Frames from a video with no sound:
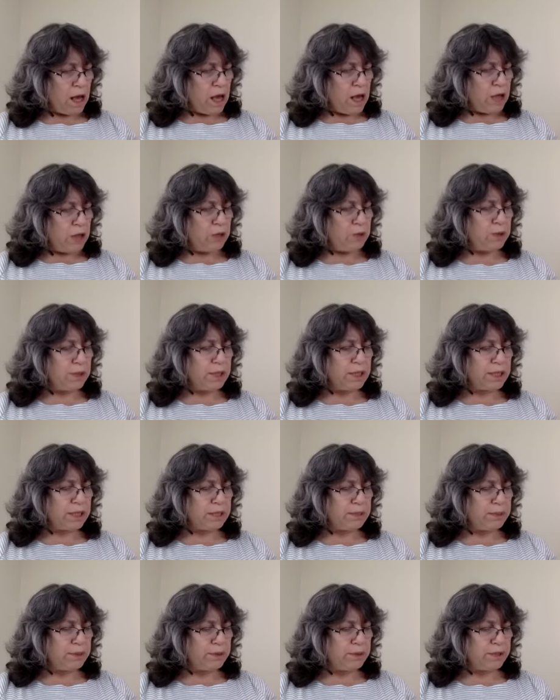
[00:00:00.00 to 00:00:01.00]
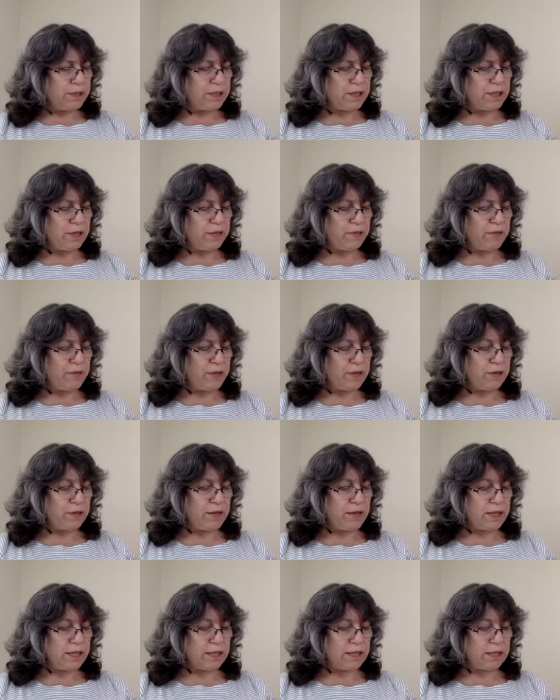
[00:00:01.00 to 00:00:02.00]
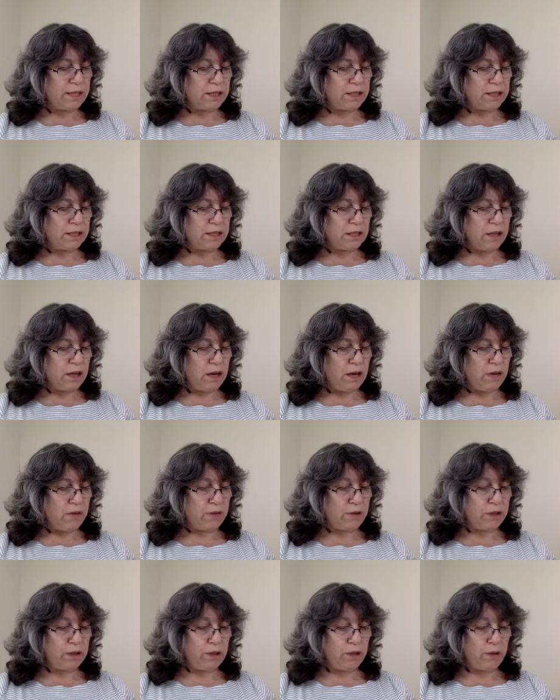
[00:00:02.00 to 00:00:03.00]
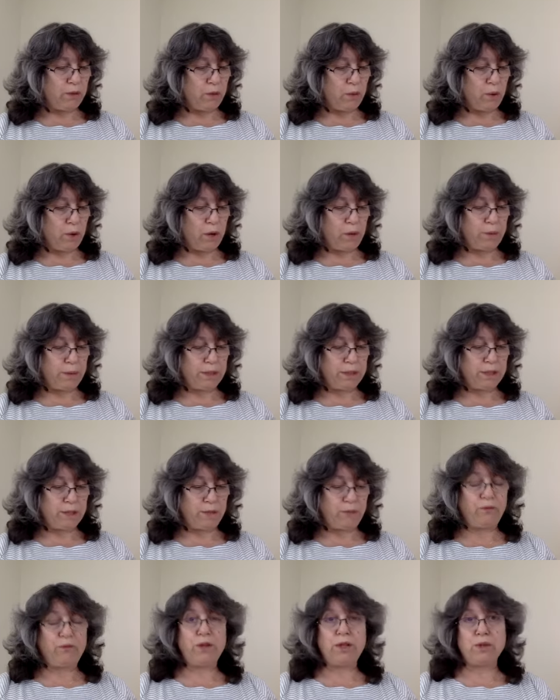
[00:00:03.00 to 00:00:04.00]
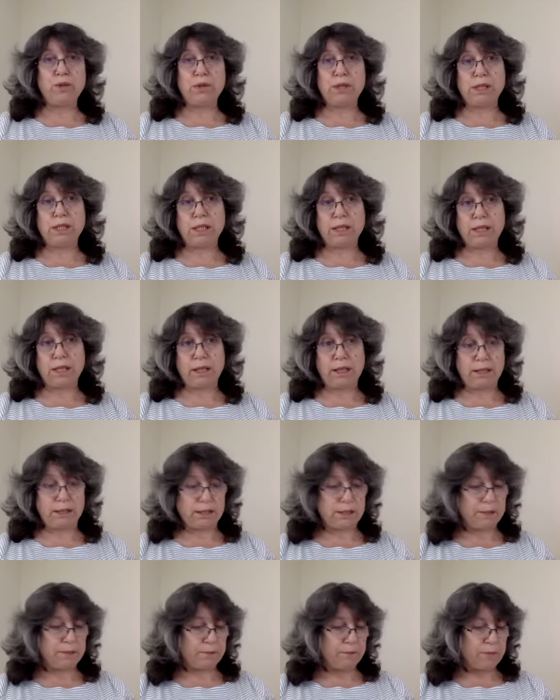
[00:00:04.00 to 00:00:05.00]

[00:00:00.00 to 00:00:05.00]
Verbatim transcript: You can experience the invigorating sense of clove oil by diffusing it